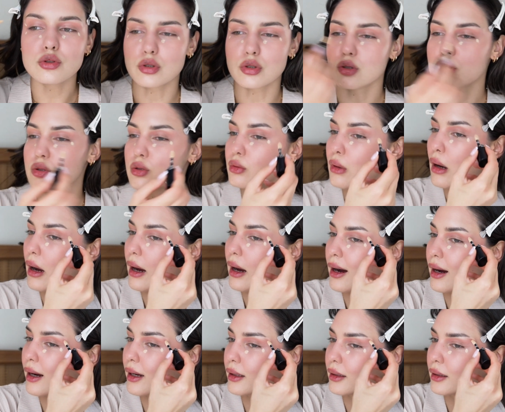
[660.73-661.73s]
just to
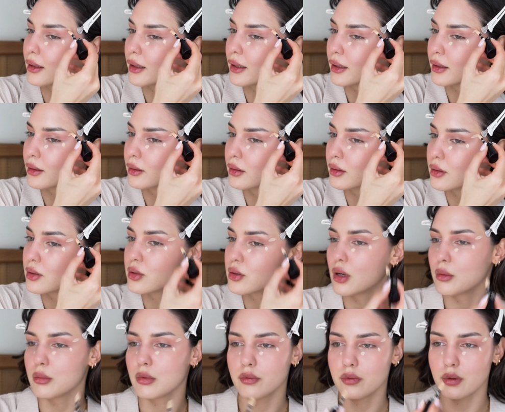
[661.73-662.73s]
highlight
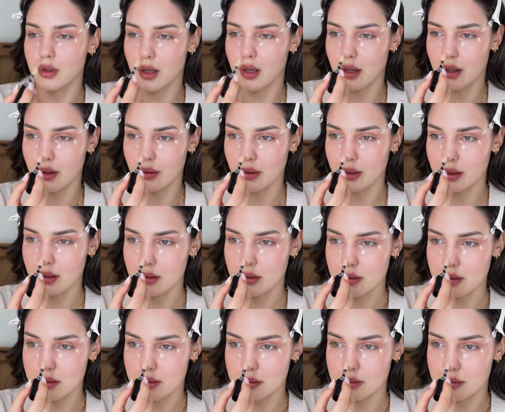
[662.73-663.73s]
some of the
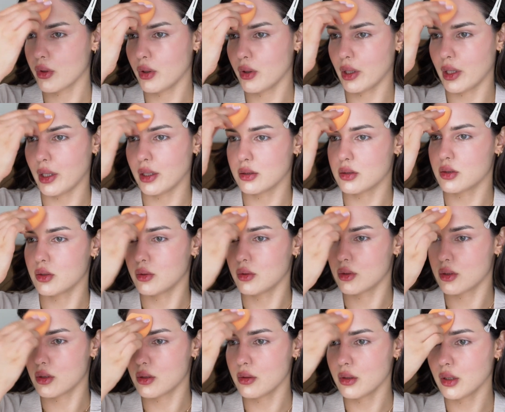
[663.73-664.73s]
areas. Okay, so
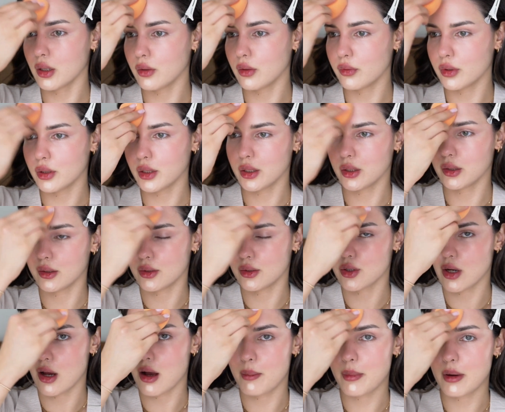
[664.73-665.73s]
it's doing a really good
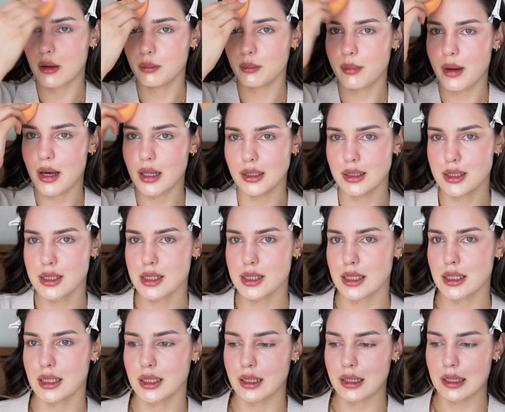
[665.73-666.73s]
job of
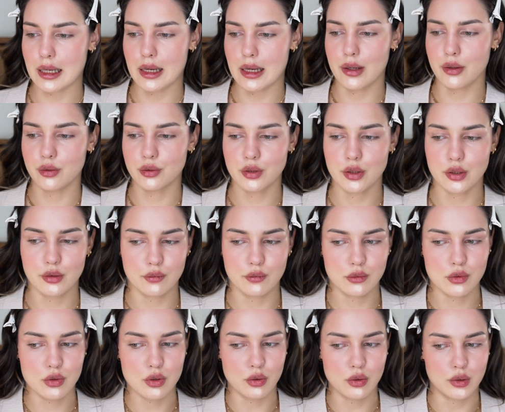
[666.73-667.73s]
balancing out
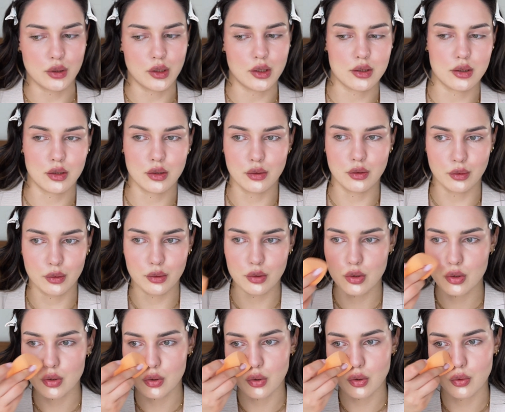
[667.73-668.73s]
so it doesn't look
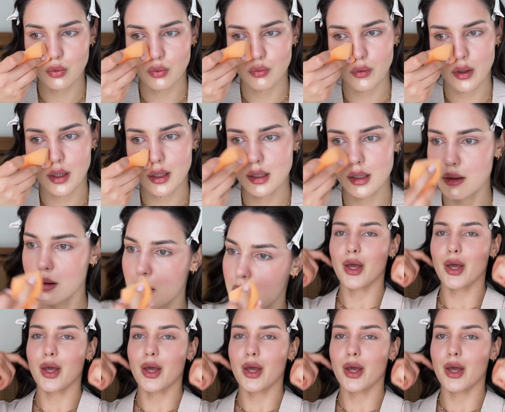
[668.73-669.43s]
too red.